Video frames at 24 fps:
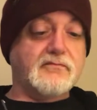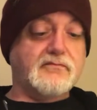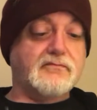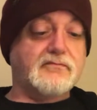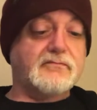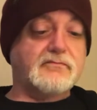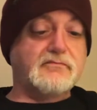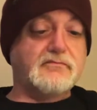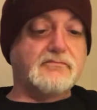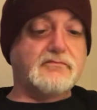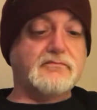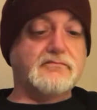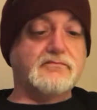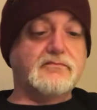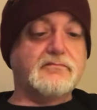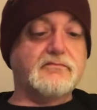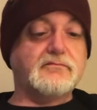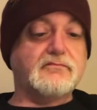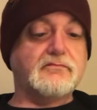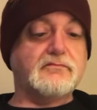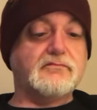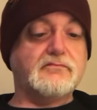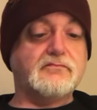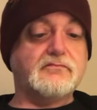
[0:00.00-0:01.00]

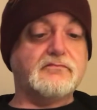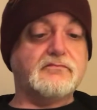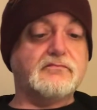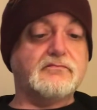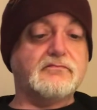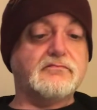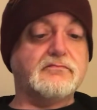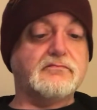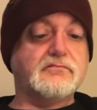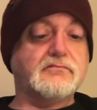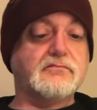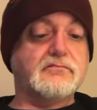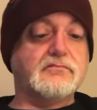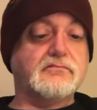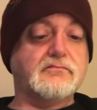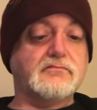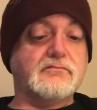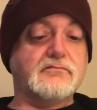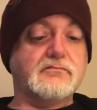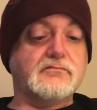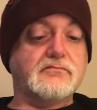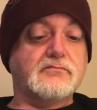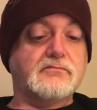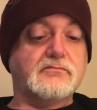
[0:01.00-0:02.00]

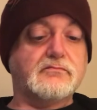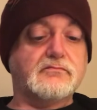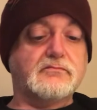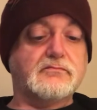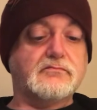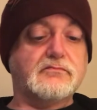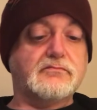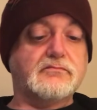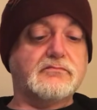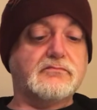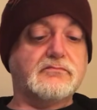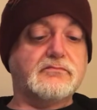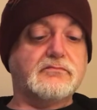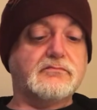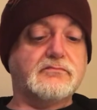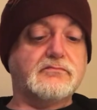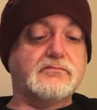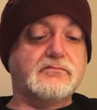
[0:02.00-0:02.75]
(silence)